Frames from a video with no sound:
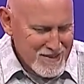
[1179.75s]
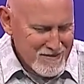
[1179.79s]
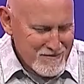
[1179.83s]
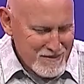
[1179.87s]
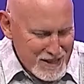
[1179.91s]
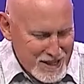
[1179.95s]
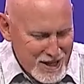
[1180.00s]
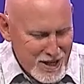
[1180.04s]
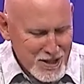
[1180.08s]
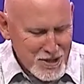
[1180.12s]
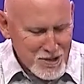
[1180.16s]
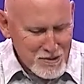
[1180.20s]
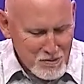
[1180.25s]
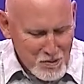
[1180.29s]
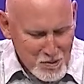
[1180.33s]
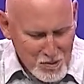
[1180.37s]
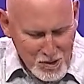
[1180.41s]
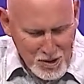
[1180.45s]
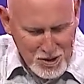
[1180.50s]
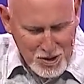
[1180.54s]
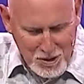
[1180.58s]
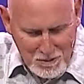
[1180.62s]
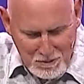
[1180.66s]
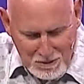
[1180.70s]
because
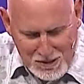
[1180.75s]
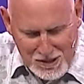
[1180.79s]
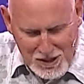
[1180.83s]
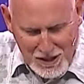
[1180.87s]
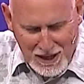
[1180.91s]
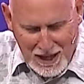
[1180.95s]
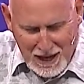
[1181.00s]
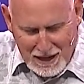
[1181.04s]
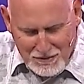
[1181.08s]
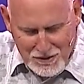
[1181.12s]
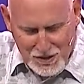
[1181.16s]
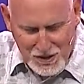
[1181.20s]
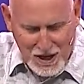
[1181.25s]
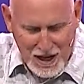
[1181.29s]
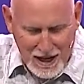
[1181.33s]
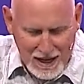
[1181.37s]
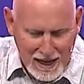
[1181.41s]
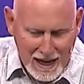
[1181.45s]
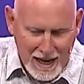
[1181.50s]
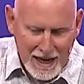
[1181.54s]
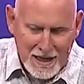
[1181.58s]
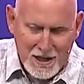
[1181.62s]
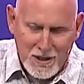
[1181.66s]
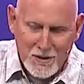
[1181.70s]
worship is a
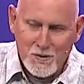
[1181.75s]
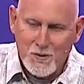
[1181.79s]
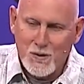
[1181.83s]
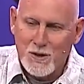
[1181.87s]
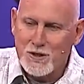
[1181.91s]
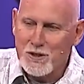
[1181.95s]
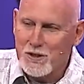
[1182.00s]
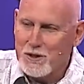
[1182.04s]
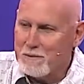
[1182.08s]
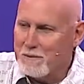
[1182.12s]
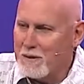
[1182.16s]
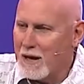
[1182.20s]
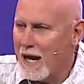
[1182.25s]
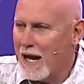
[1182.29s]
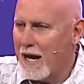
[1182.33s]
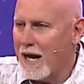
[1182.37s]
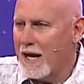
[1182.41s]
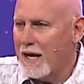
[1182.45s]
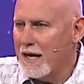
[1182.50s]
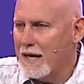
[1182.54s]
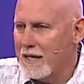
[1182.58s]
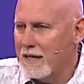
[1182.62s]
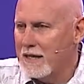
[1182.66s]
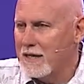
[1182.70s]
lifestyle, I can worship
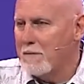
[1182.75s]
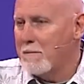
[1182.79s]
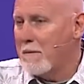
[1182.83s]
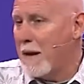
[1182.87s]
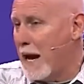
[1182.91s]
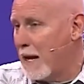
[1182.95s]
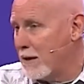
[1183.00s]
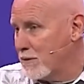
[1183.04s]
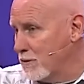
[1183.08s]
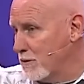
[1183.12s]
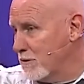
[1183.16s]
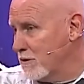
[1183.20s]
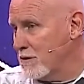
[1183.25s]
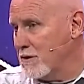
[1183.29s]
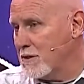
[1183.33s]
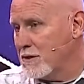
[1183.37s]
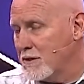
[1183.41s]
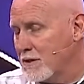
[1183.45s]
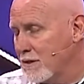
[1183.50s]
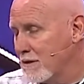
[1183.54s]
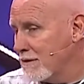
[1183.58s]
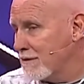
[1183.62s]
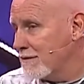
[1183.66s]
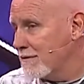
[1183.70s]
God in the
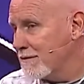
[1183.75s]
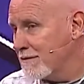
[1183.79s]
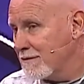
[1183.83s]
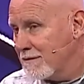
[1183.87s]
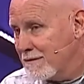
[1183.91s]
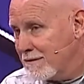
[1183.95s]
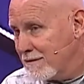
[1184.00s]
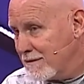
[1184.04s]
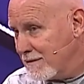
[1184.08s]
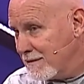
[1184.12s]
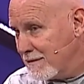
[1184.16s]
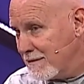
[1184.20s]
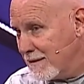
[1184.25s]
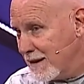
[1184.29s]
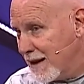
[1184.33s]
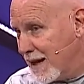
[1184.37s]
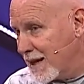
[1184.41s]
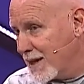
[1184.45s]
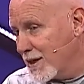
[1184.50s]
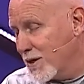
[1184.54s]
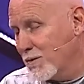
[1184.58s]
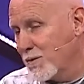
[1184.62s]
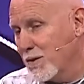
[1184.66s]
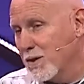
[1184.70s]
mountains.
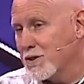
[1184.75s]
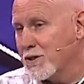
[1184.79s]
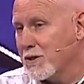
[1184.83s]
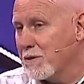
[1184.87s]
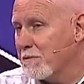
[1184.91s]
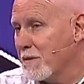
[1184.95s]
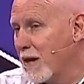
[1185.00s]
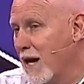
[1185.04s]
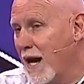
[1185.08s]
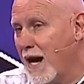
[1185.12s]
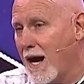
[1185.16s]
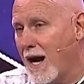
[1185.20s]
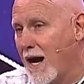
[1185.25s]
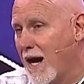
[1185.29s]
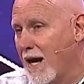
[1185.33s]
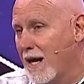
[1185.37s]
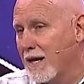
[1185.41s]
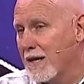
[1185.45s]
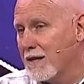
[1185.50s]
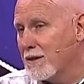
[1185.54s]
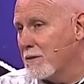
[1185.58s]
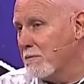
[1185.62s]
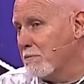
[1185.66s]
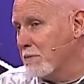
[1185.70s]
I can worship
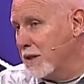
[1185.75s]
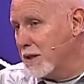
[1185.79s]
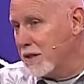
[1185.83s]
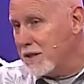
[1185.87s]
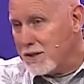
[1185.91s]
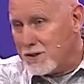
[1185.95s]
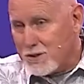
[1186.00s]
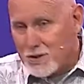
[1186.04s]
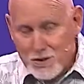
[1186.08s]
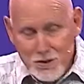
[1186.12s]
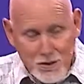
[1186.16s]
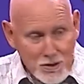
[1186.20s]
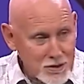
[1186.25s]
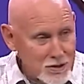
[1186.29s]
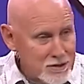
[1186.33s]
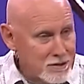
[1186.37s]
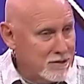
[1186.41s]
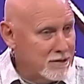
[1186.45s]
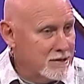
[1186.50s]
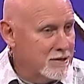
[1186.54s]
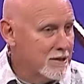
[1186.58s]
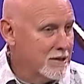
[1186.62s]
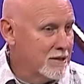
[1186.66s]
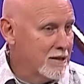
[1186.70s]
God at the beach.
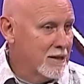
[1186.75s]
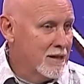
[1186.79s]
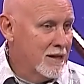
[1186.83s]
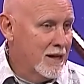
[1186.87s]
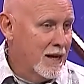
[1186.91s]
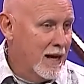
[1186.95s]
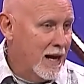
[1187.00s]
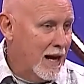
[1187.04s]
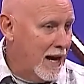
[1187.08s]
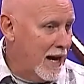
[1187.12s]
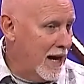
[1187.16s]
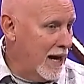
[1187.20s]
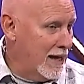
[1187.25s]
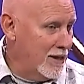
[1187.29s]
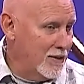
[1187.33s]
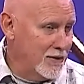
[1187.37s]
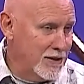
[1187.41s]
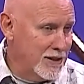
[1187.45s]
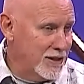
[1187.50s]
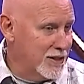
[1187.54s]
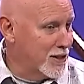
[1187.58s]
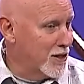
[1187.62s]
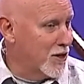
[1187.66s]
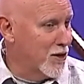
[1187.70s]
I
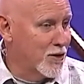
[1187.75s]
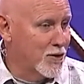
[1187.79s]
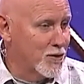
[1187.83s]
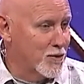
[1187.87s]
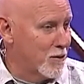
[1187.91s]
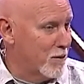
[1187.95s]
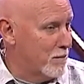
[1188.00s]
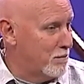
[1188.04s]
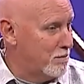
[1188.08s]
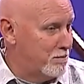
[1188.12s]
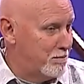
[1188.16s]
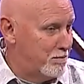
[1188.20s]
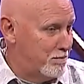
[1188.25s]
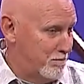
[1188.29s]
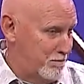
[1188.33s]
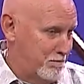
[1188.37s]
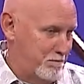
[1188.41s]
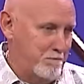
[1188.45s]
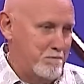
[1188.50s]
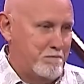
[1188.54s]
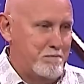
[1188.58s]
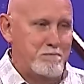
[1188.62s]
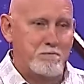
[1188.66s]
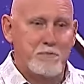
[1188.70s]
don't need to go to a
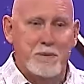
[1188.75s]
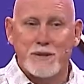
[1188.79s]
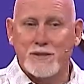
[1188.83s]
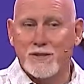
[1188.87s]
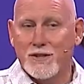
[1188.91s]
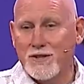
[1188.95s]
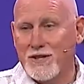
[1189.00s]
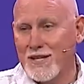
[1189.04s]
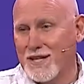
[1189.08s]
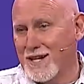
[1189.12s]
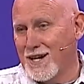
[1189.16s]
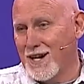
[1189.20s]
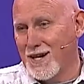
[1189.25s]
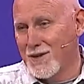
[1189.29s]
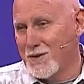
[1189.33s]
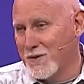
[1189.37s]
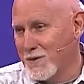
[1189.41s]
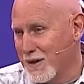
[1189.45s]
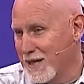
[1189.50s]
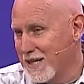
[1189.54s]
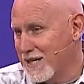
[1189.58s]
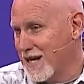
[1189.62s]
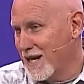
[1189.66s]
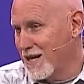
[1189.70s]
building on a
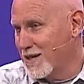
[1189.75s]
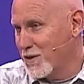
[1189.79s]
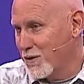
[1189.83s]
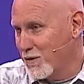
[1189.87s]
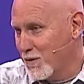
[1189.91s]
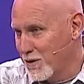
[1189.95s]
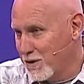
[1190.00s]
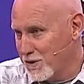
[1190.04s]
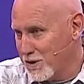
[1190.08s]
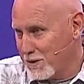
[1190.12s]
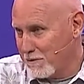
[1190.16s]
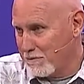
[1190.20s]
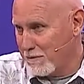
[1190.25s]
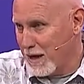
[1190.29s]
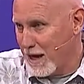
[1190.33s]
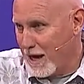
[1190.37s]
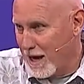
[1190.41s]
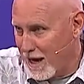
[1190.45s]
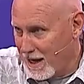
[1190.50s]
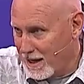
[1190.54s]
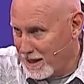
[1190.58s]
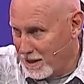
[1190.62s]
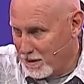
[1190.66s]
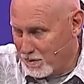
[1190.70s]
weekend to worship
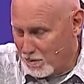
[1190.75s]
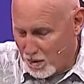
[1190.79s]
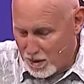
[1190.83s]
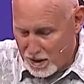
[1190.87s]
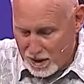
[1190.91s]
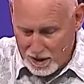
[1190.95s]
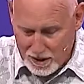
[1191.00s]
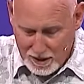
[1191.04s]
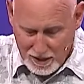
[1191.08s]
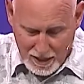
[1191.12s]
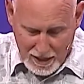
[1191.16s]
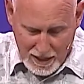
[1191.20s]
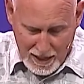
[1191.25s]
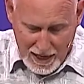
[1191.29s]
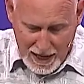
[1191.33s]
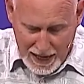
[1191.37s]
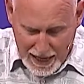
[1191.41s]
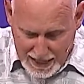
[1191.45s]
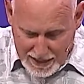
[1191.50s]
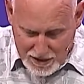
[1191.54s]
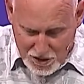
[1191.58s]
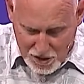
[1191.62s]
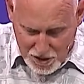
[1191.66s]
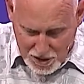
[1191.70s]
God. And
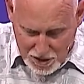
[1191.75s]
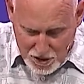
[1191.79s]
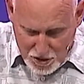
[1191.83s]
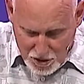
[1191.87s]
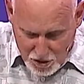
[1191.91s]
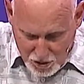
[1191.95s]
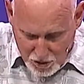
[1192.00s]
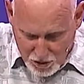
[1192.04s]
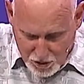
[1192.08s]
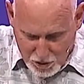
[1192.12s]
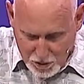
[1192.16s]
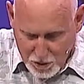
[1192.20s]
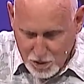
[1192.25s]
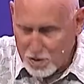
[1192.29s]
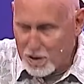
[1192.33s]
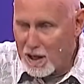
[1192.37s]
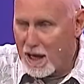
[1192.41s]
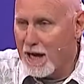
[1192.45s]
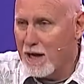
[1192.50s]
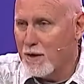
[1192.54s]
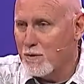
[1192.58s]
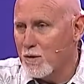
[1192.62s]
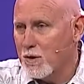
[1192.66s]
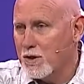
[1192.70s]
as it is true, you
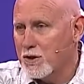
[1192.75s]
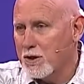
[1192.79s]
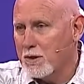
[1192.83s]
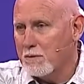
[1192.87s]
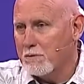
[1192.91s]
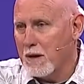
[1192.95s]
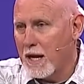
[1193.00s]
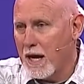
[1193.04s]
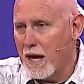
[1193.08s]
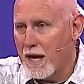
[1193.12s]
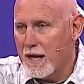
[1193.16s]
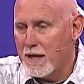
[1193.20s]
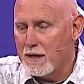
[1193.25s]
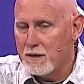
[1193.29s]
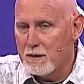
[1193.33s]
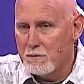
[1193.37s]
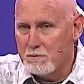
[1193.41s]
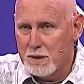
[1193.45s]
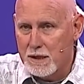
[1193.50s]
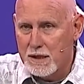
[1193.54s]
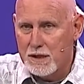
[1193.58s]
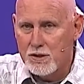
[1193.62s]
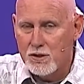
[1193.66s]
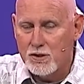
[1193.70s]
can worship God at the
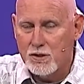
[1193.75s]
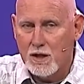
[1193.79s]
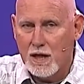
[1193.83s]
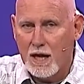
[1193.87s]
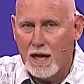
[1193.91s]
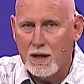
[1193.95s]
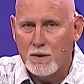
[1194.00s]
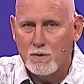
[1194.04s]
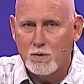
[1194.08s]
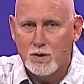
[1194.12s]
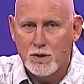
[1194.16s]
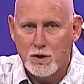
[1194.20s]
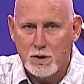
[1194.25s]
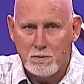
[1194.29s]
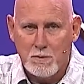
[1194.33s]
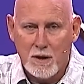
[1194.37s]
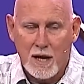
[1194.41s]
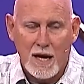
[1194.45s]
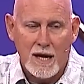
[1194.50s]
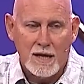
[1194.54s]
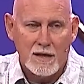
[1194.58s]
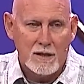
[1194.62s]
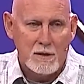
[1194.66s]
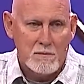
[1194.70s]
beach, you can worship
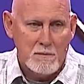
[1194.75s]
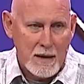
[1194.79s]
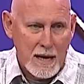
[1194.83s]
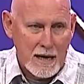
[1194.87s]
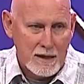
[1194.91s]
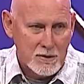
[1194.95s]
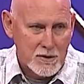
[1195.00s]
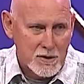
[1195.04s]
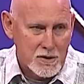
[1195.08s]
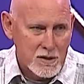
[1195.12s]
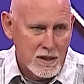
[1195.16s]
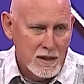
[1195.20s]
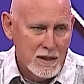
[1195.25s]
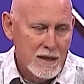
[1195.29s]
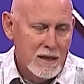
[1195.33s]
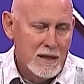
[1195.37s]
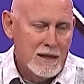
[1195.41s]
God in the mountains.